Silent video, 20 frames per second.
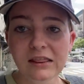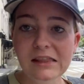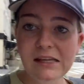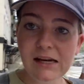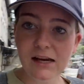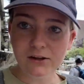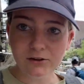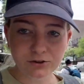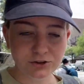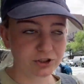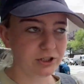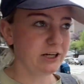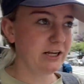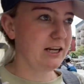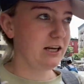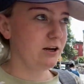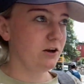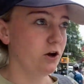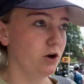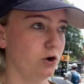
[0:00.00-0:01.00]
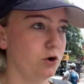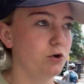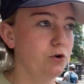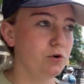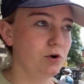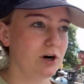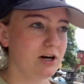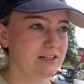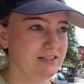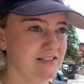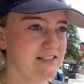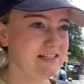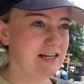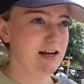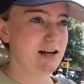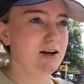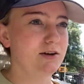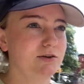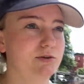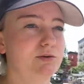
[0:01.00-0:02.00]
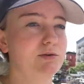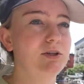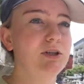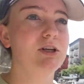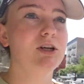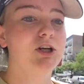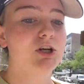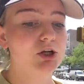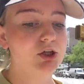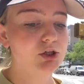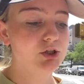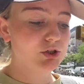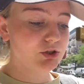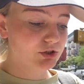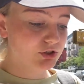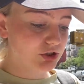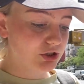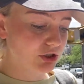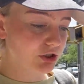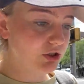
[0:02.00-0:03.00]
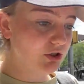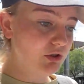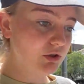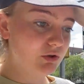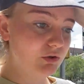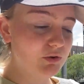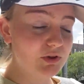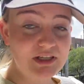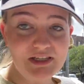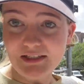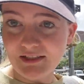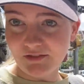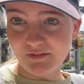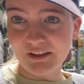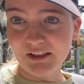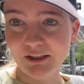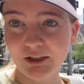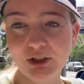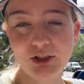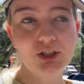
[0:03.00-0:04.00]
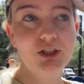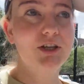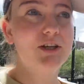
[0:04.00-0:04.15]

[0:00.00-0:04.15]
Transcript: L train across town to the East Village